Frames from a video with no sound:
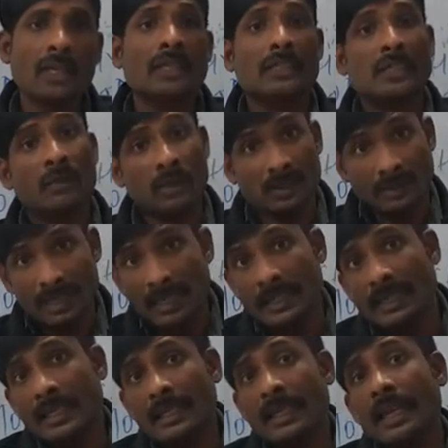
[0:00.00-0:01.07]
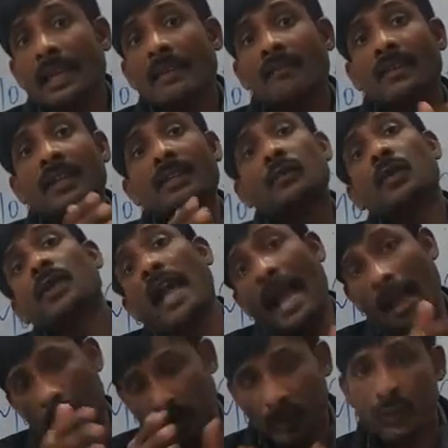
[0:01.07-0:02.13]
She was thinking if it would
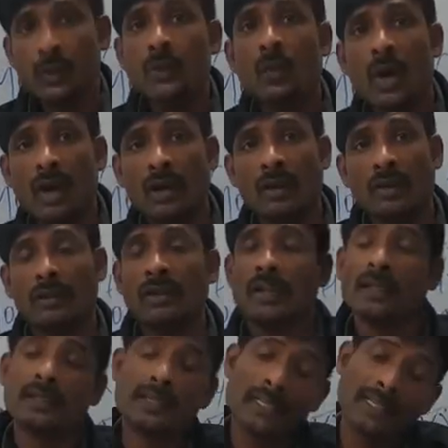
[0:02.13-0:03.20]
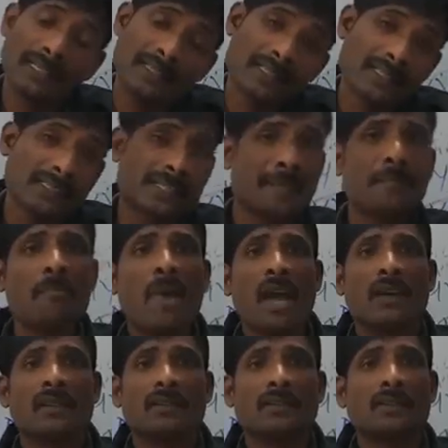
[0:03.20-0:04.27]
happen to her, then in the same
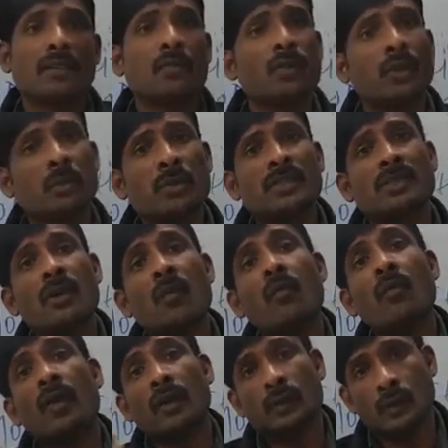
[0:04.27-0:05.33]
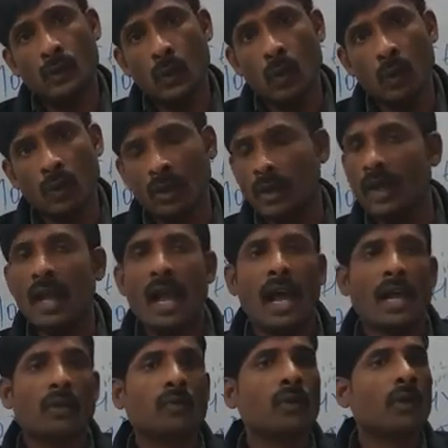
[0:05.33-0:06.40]
manner she would be somewhere sold
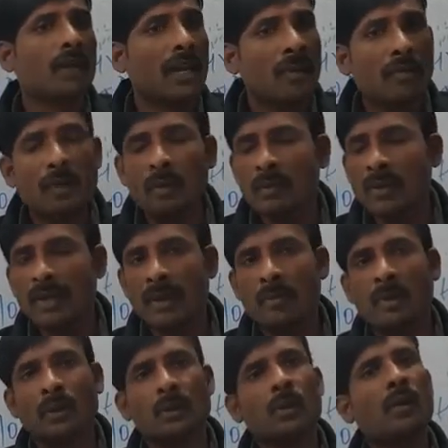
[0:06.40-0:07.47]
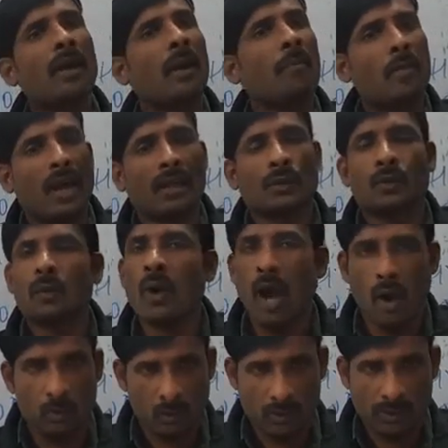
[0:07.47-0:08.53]
and would never be able to come back to
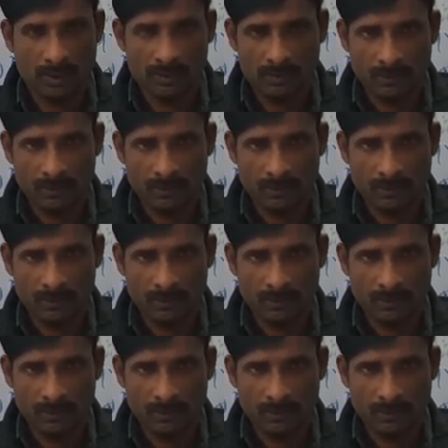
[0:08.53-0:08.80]
house.